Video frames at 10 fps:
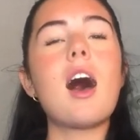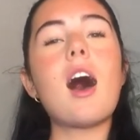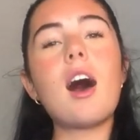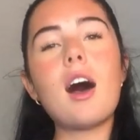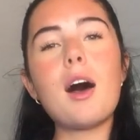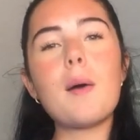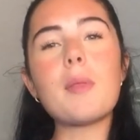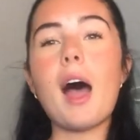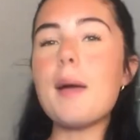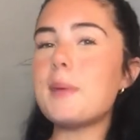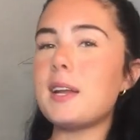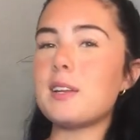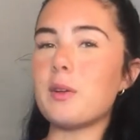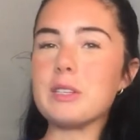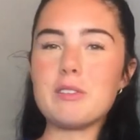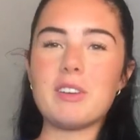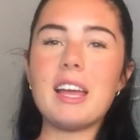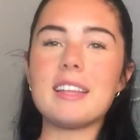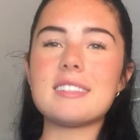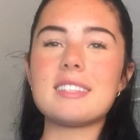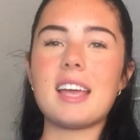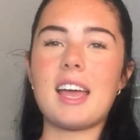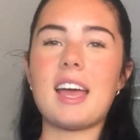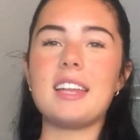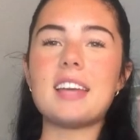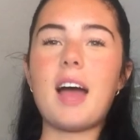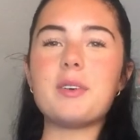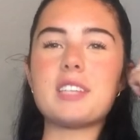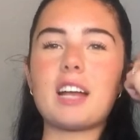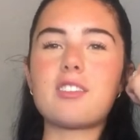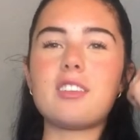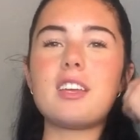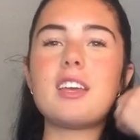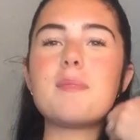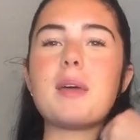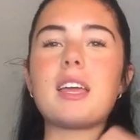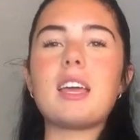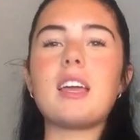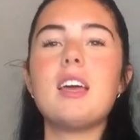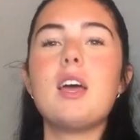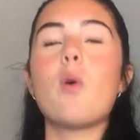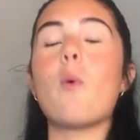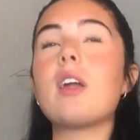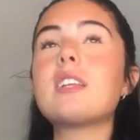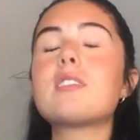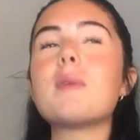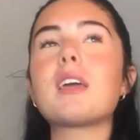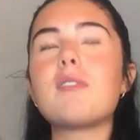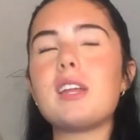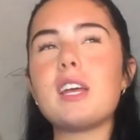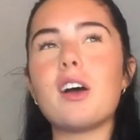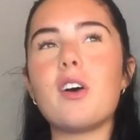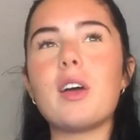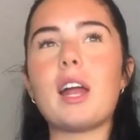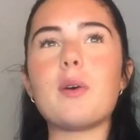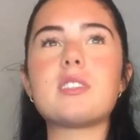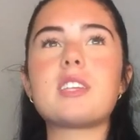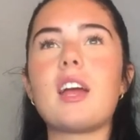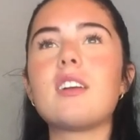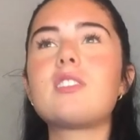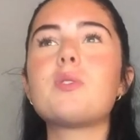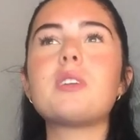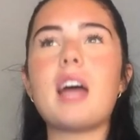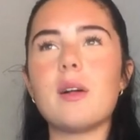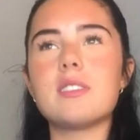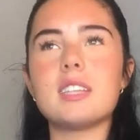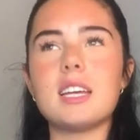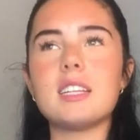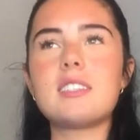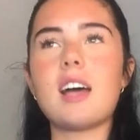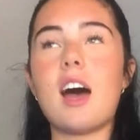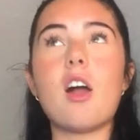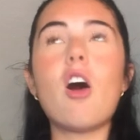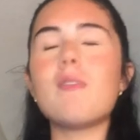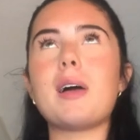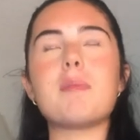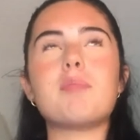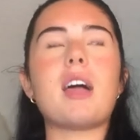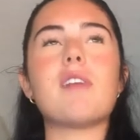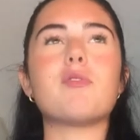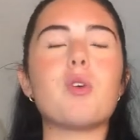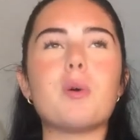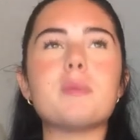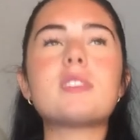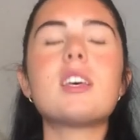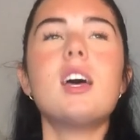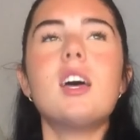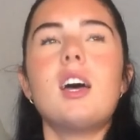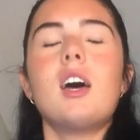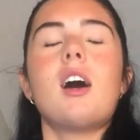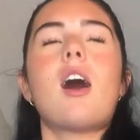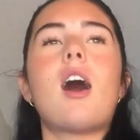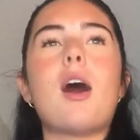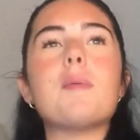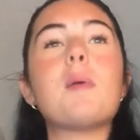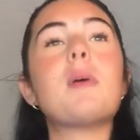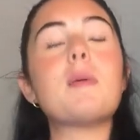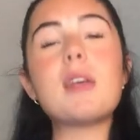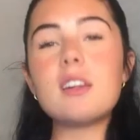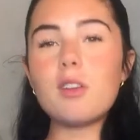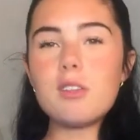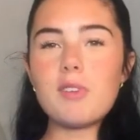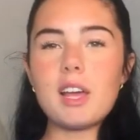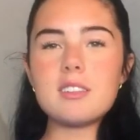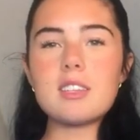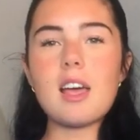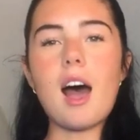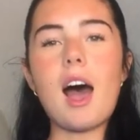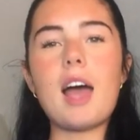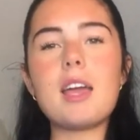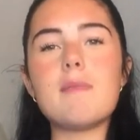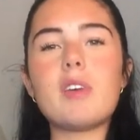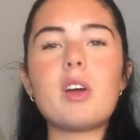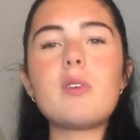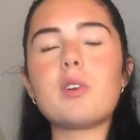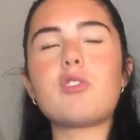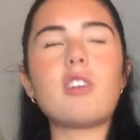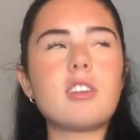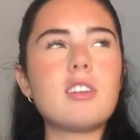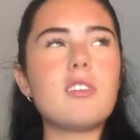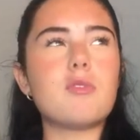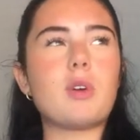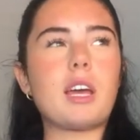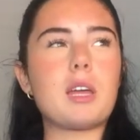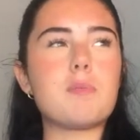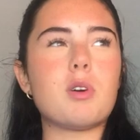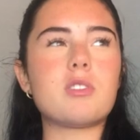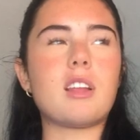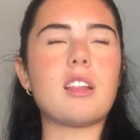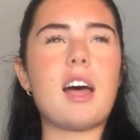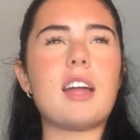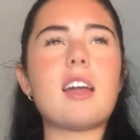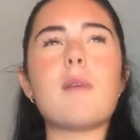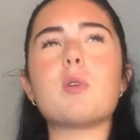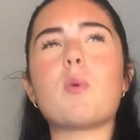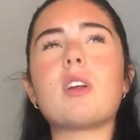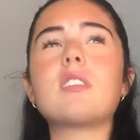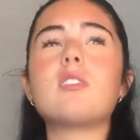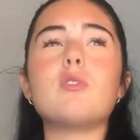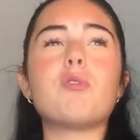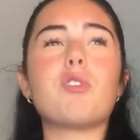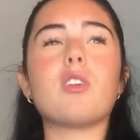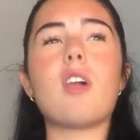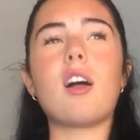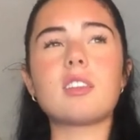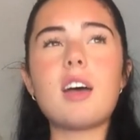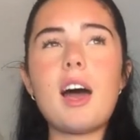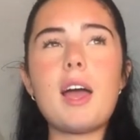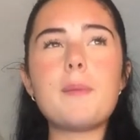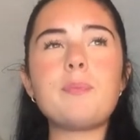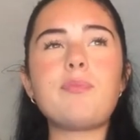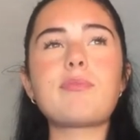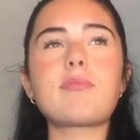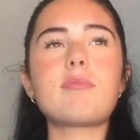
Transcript: um, I made an OnlyFans and I was actually making, wanting to make a video and I was scared to announce it on all of my platforms. Um, but I made an OnlyFans. I am very restricted of what I can post online. I've been wanting to do it for a long time.